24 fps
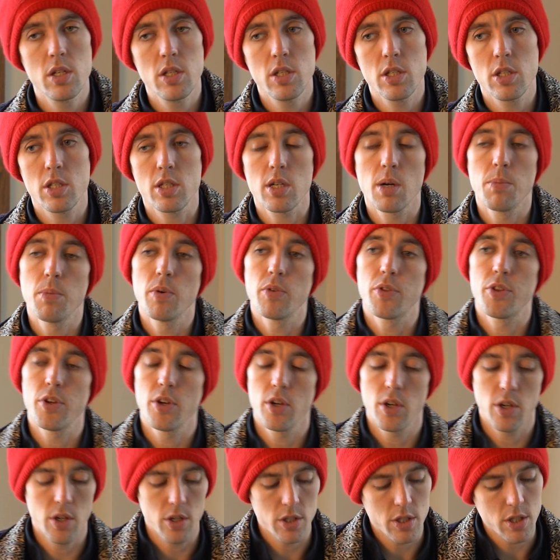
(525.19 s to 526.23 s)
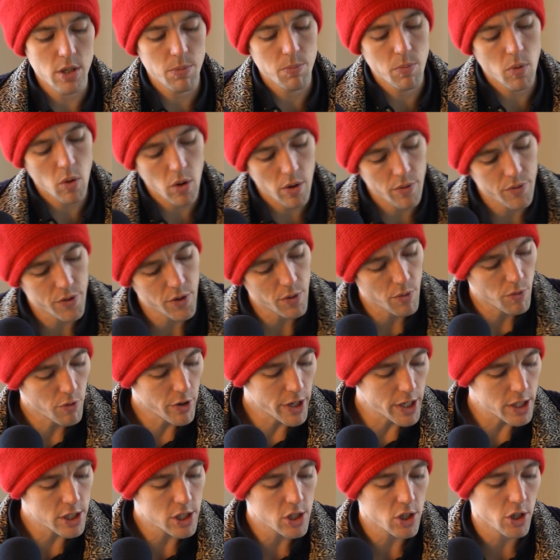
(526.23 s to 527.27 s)
some more of the
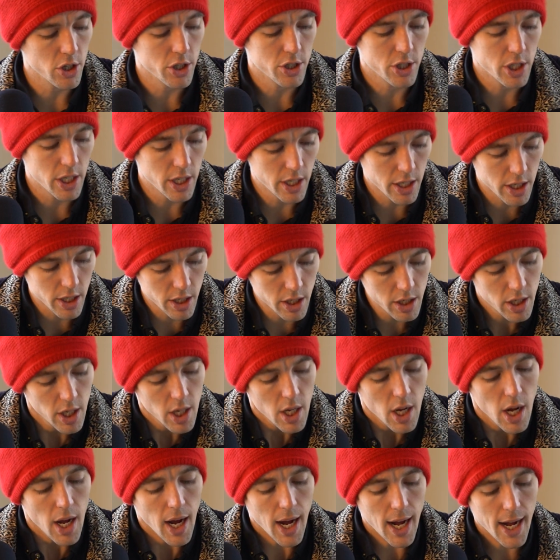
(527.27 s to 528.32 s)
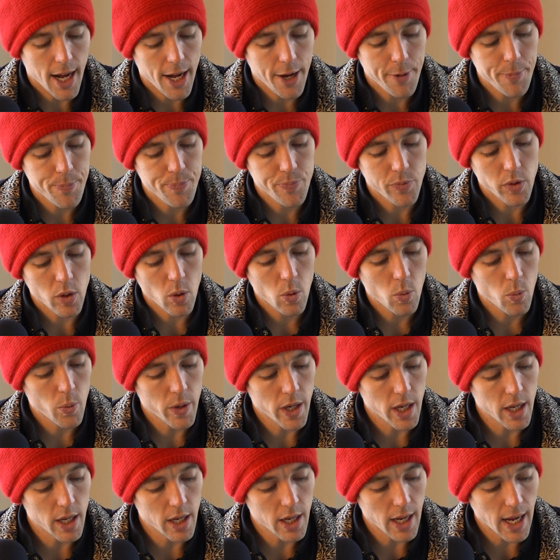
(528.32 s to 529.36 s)
research here,
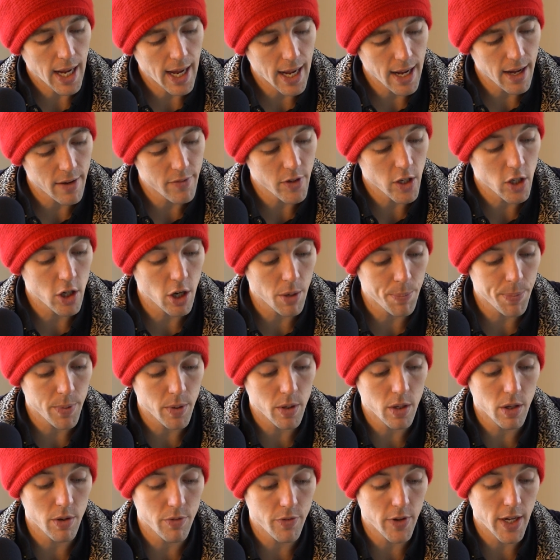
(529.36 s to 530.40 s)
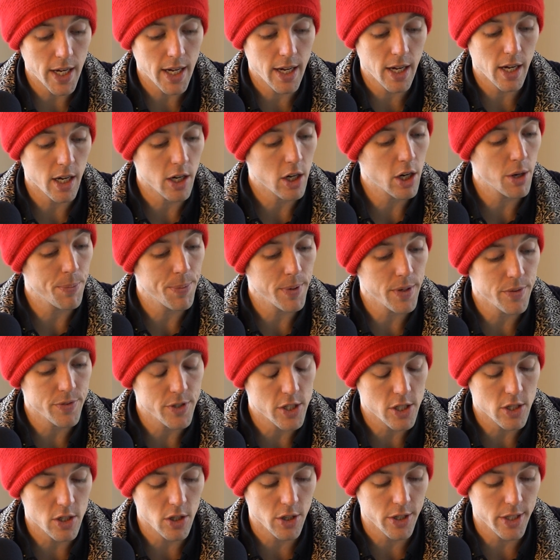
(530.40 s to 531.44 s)
we have a couple of
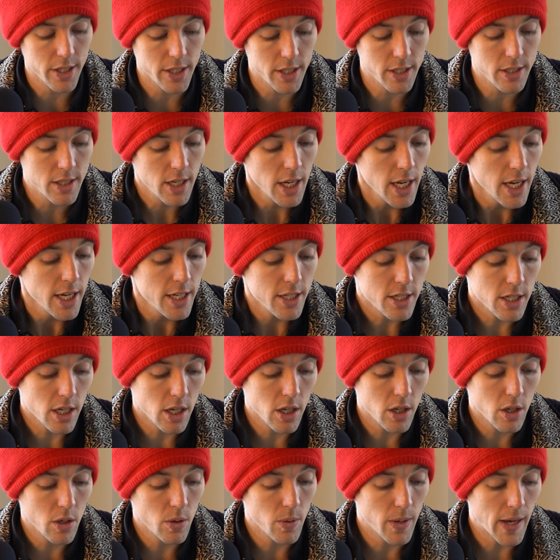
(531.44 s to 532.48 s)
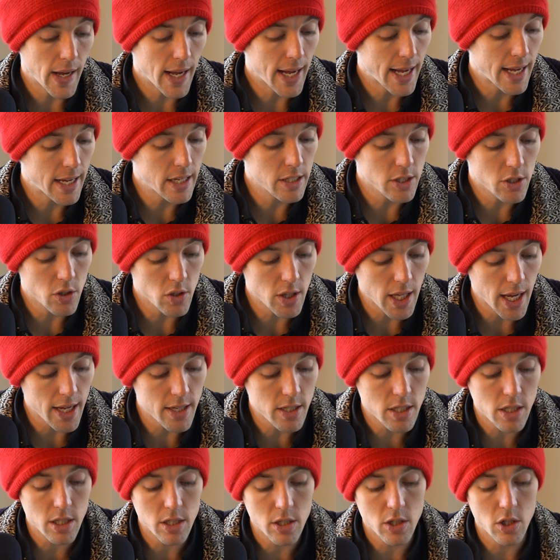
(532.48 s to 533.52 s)
studies. So in
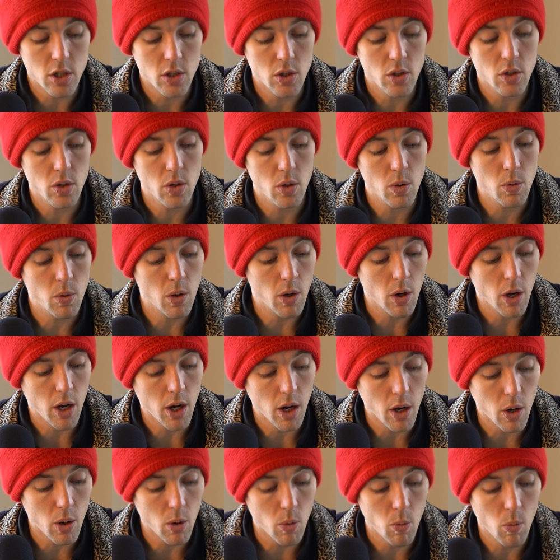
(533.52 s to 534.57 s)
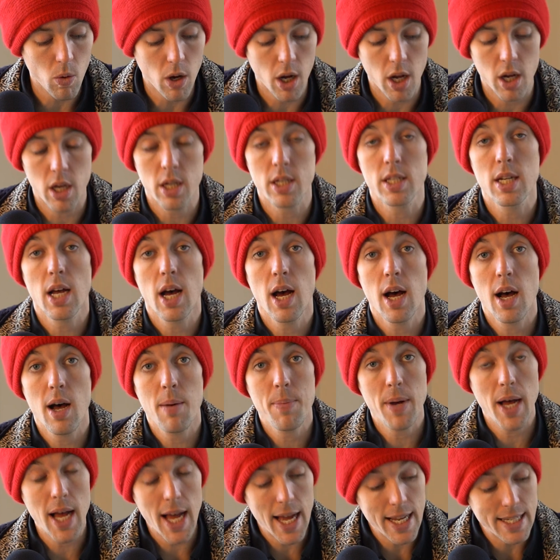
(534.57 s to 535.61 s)
2002,
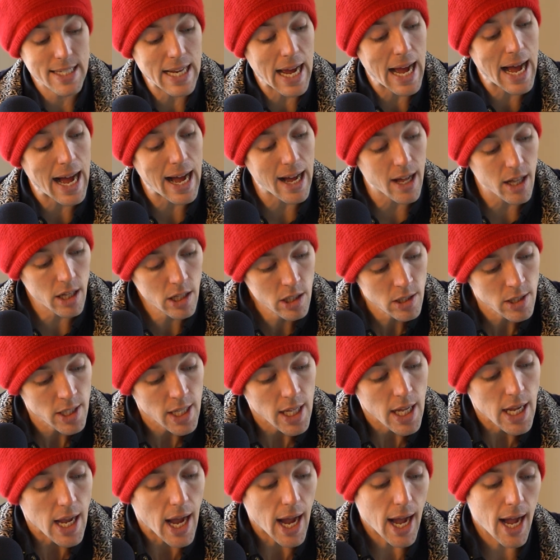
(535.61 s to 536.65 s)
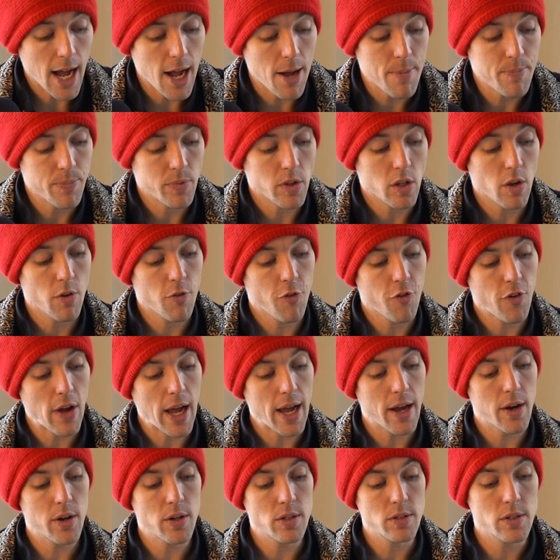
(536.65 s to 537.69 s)
Wanatab et al.
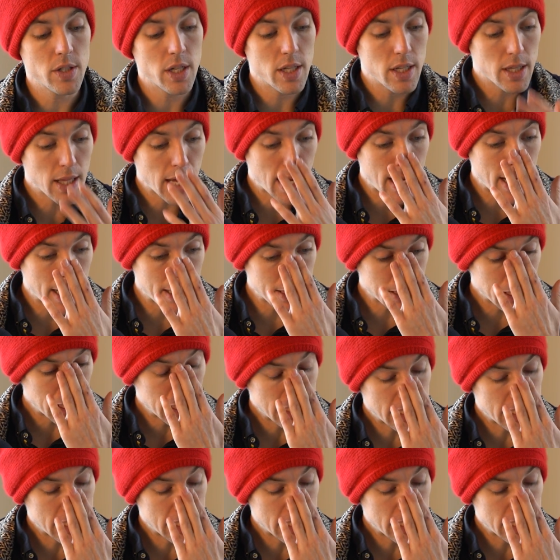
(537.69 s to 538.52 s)
Found that